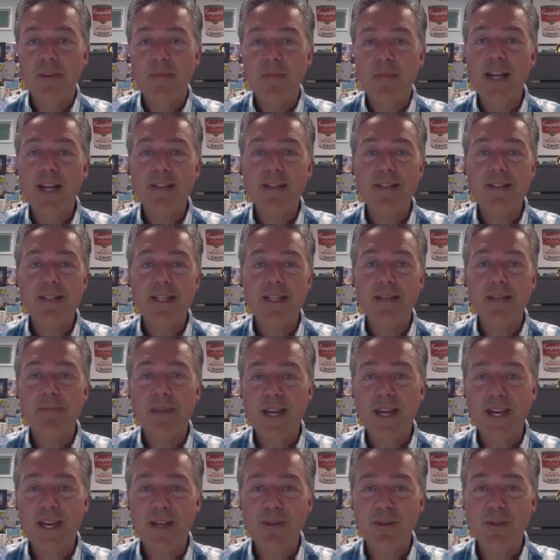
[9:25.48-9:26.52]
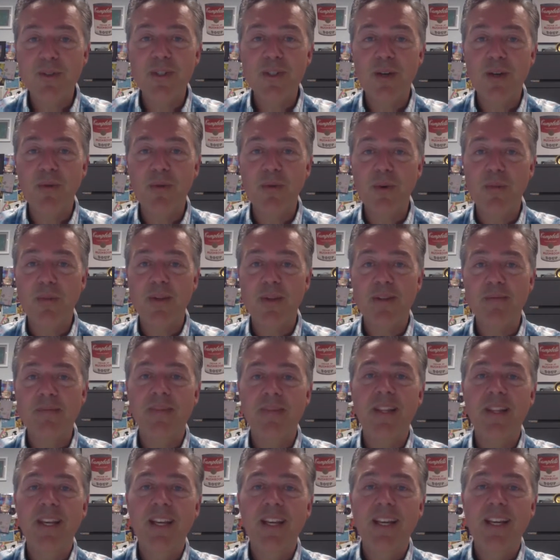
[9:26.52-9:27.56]
stick man or stick woman,
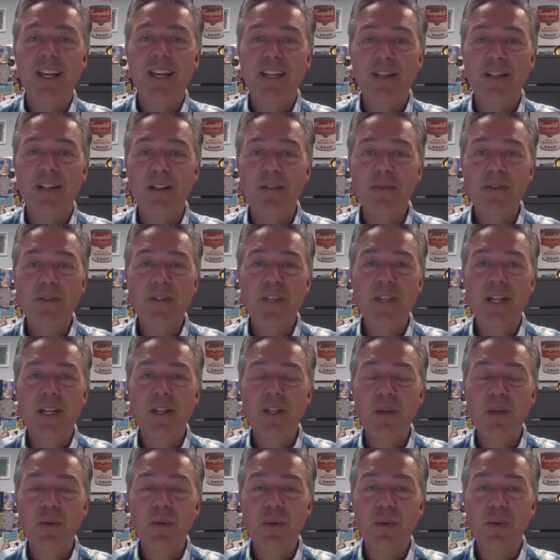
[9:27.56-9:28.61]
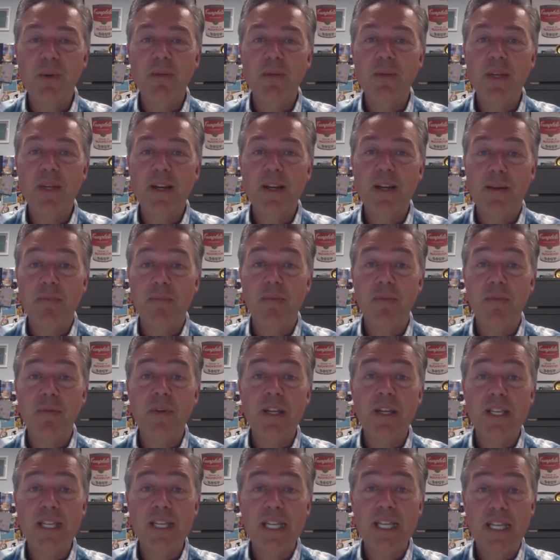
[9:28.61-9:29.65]
and all of a sudden you were going to become
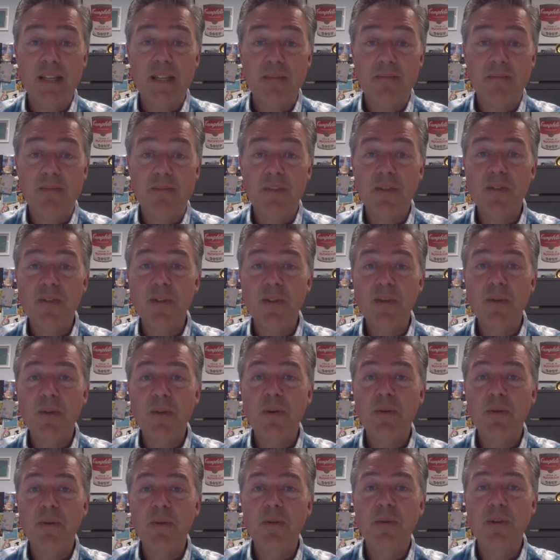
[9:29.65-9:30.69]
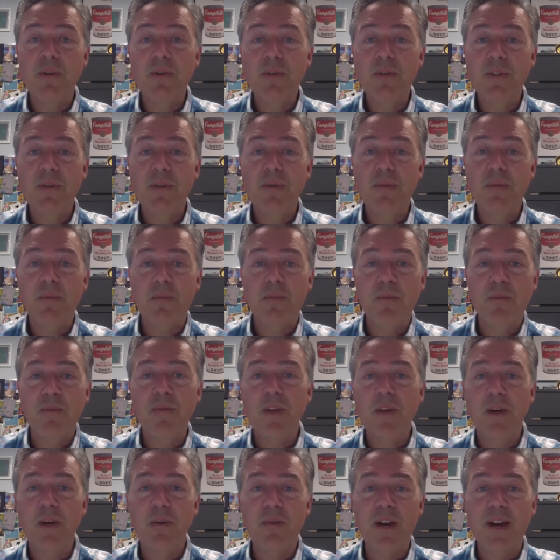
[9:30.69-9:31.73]
3D. So you're used to
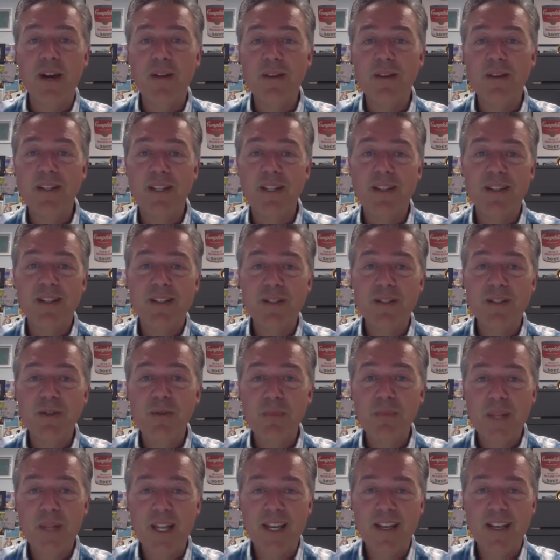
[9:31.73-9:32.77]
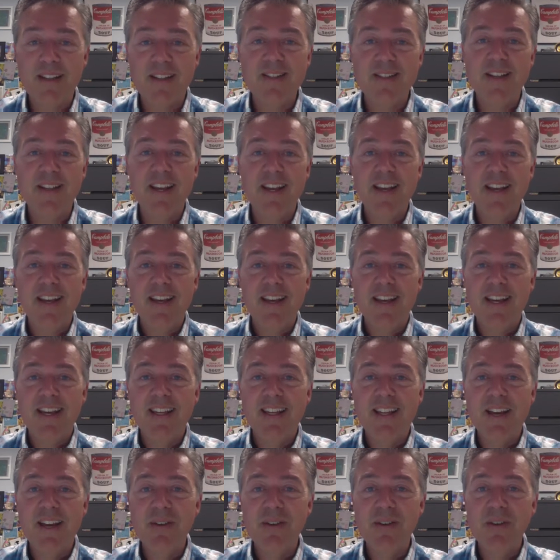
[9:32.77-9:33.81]
moving around in 2 planes,
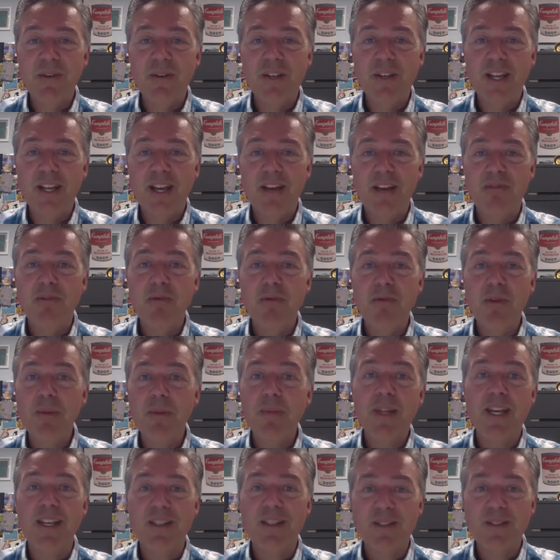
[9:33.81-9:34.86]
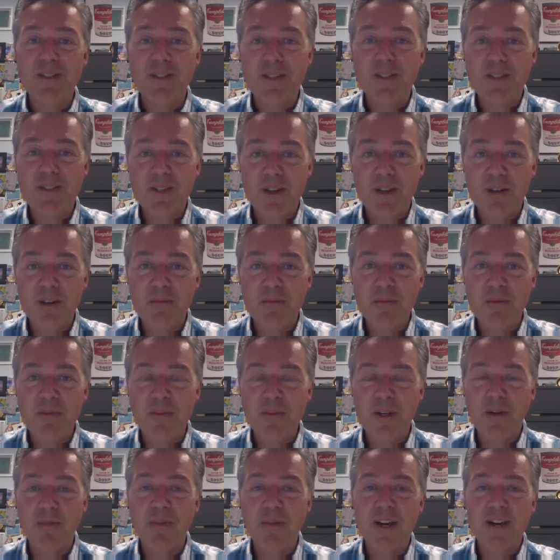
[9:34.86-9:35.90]
and now you're going to have 3 planes to start
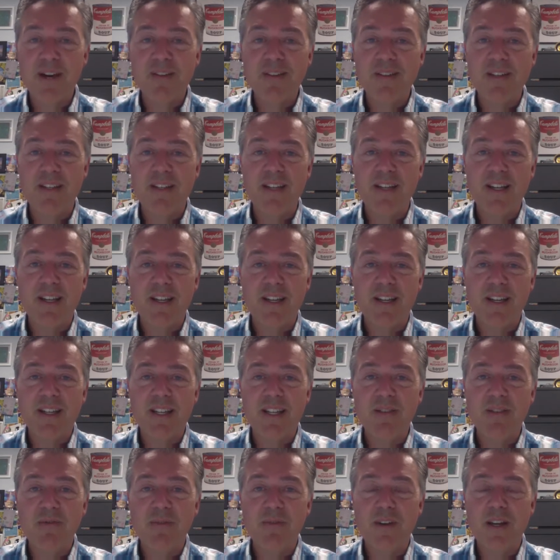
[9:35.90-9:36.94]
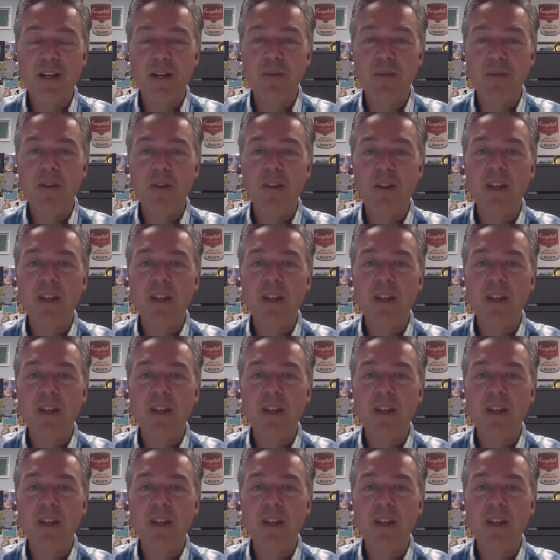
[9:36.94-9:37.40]
moving around in and identifying with.